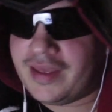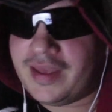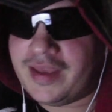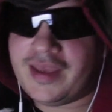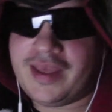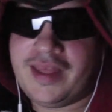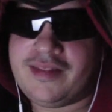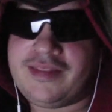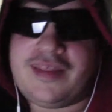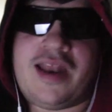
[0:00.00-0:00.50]

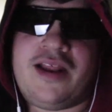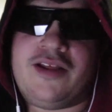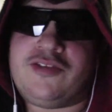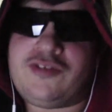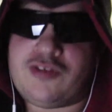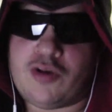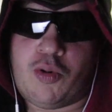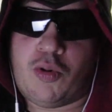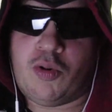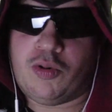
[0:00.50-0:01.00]
it's getting
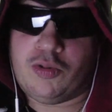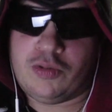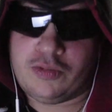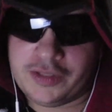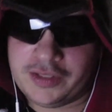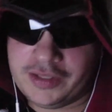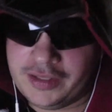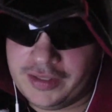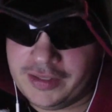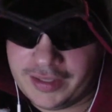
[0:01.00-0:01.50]
so
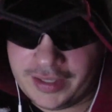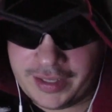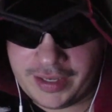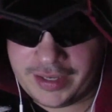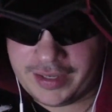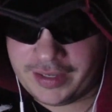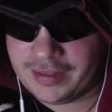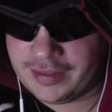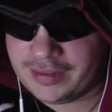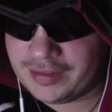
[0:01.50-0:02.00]
old,
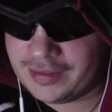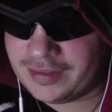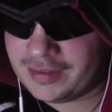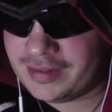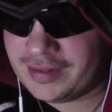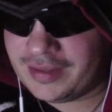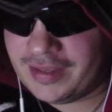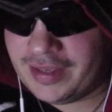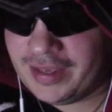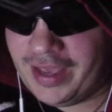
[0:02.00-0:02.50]
and
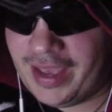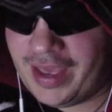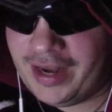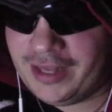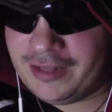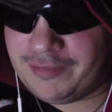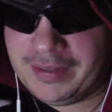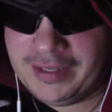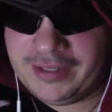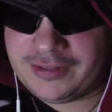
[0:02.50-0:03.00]
and
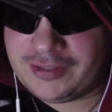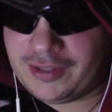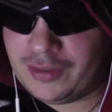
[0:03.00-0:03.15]
it's been